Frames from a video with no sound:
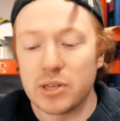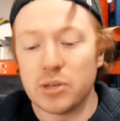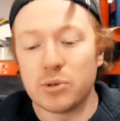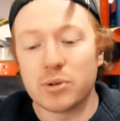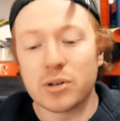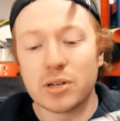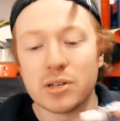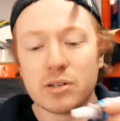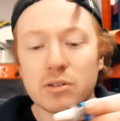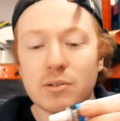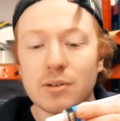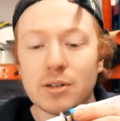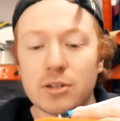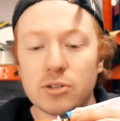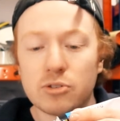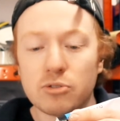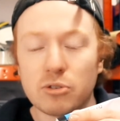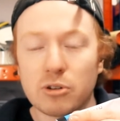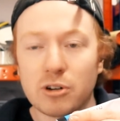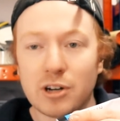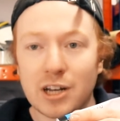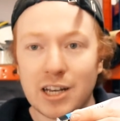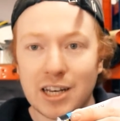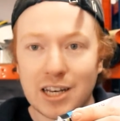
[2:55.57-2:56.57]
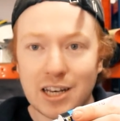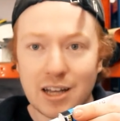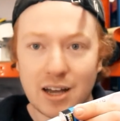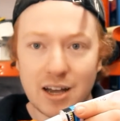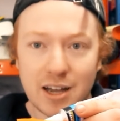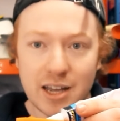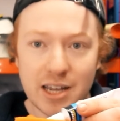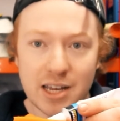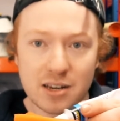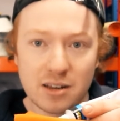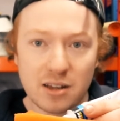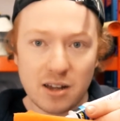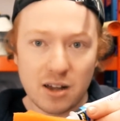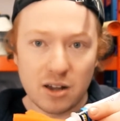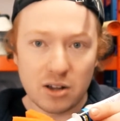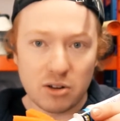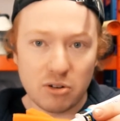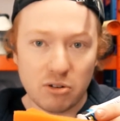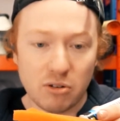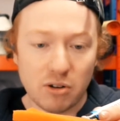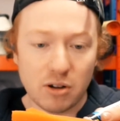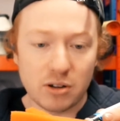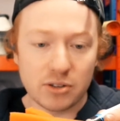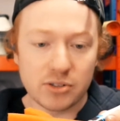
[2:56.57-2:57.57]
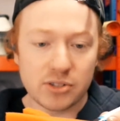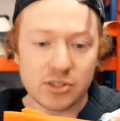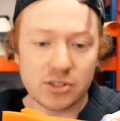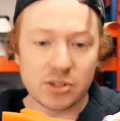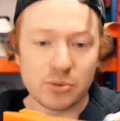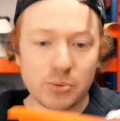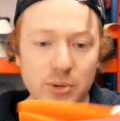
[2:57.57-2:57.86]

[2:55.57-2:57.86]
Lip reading: you can draw a line across